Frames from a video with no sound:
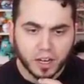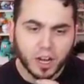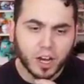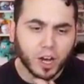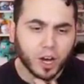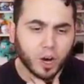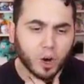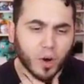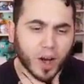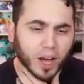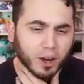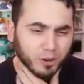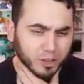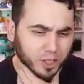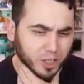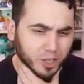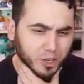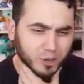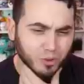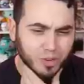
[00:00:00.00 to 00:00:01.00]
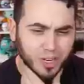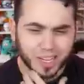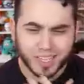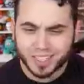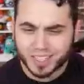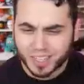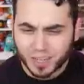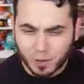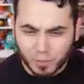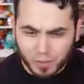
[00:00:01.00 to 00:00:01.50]
Oh, how cute.
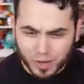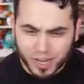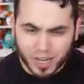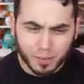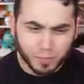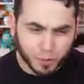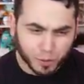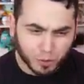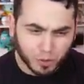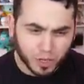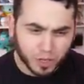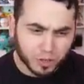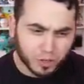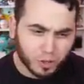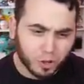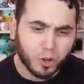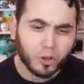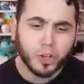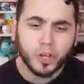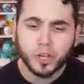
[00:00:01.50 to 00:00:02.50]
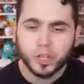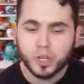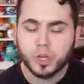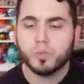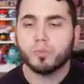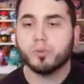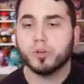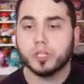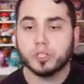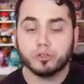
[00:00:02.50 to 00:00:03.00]
Isn't it a bit hypocritical? You
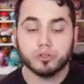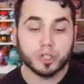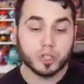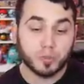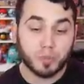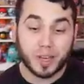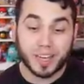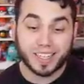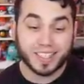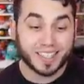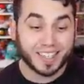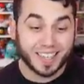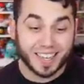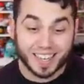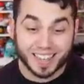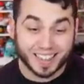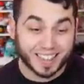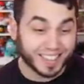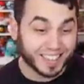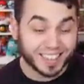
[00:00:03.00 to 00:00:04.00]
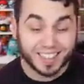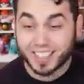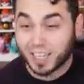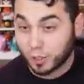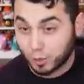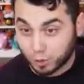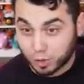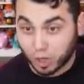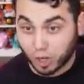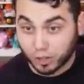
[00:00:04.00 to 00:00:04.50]
preach respect, and yet this is how
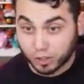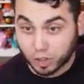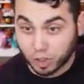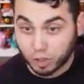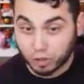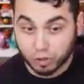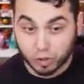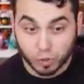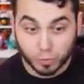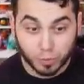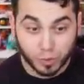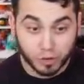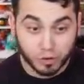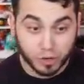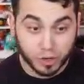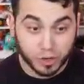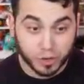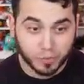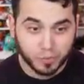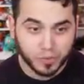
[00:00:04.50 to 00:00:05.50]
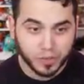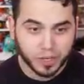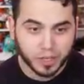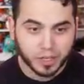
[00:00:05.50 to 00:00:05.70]
you talk to your superior?